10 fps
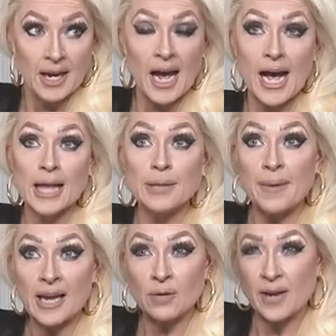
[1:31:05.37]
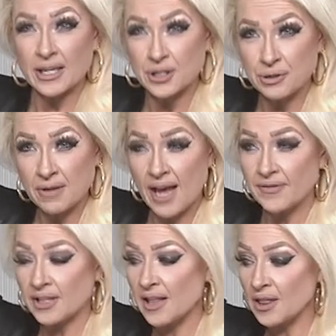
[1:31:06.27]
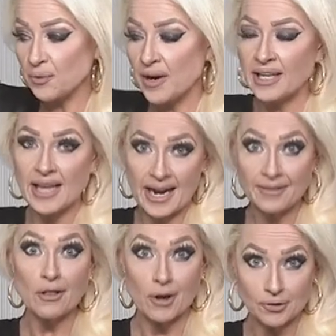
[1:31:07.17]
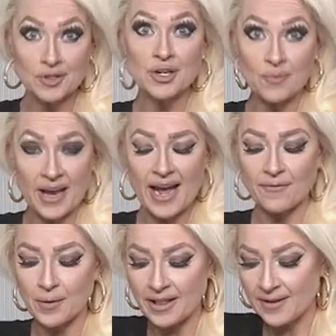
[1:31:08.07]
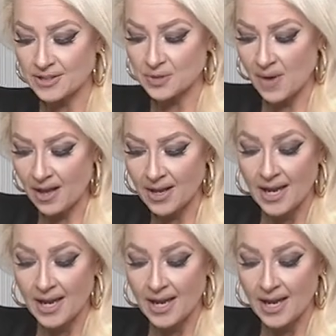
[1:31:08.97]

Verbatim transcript: Uh, the band, we had two left, and then the ring that had the larger stone, we have one left as well.